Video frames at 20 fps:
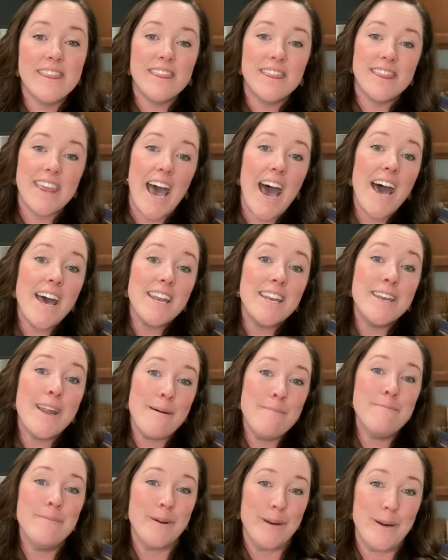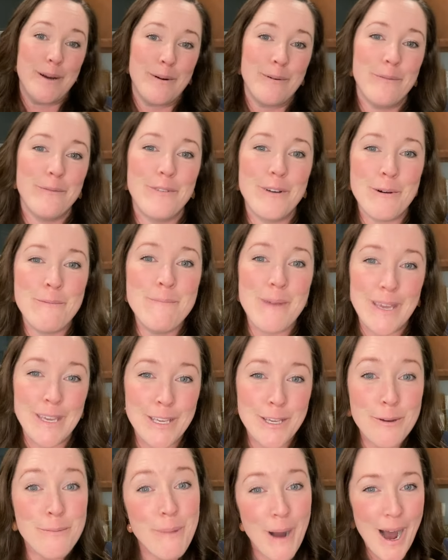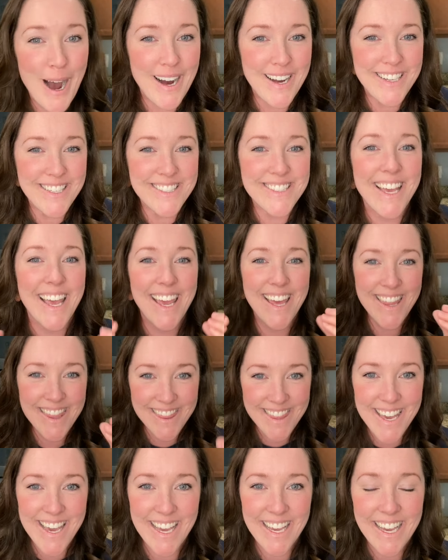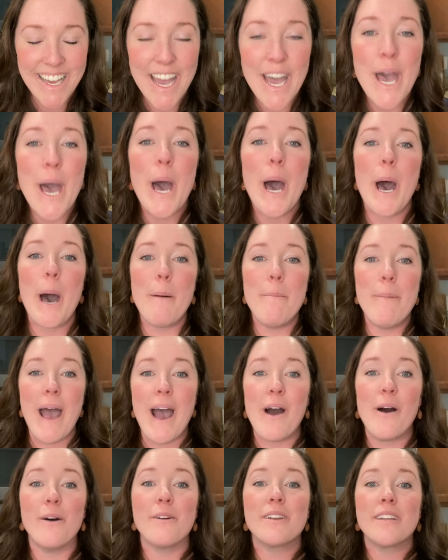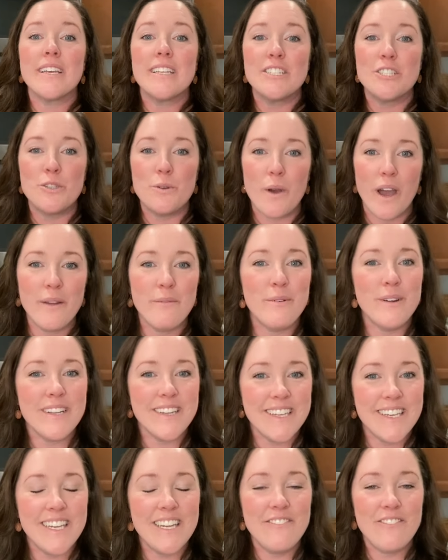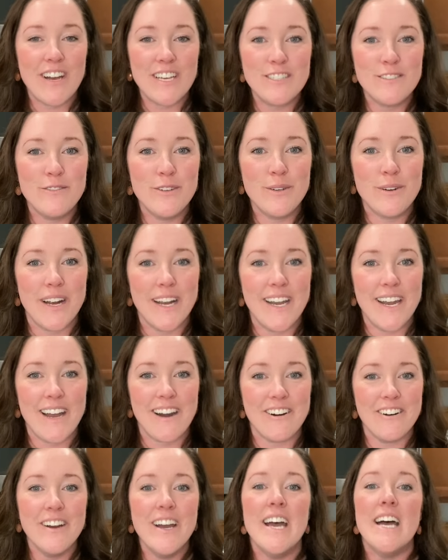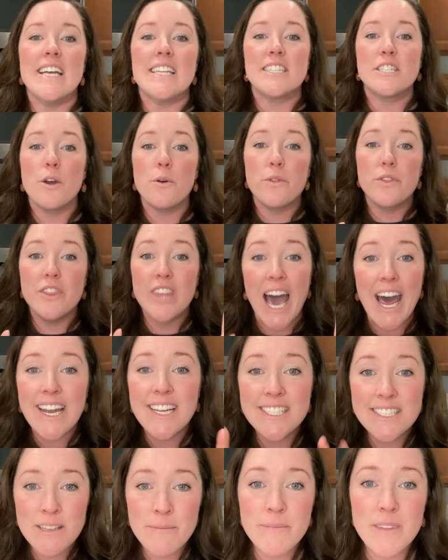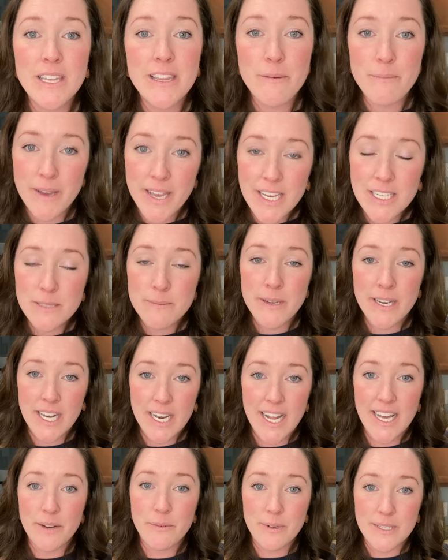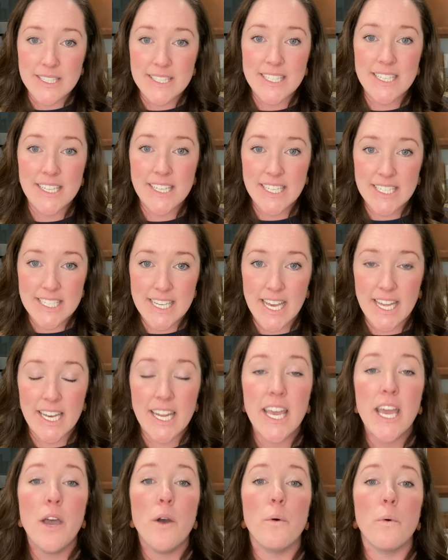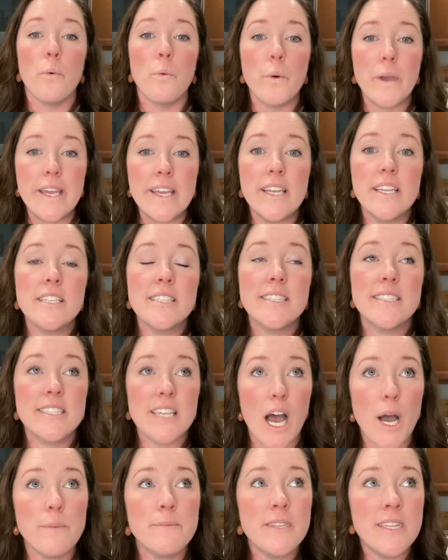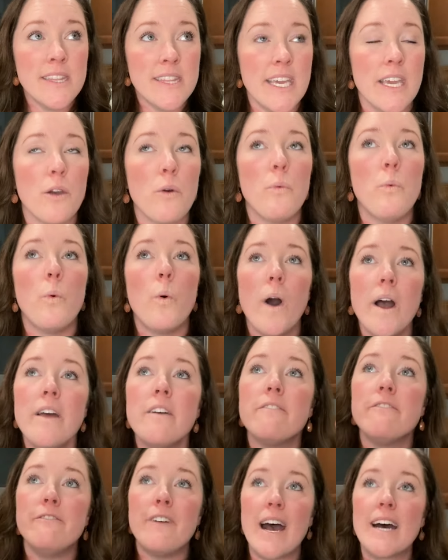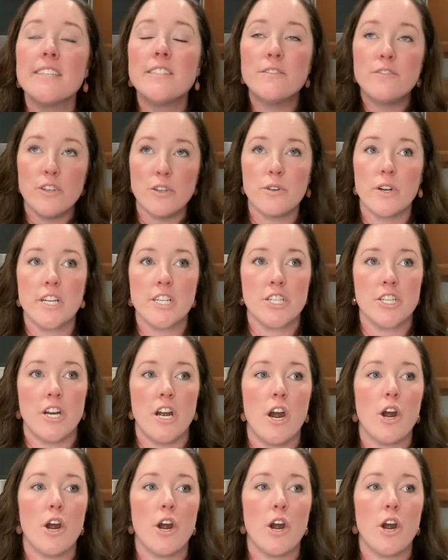that number will make you pause and think about do I really need fast food right now? So that is something that my husband and I recently did. We stopped and think, what fast food restaurant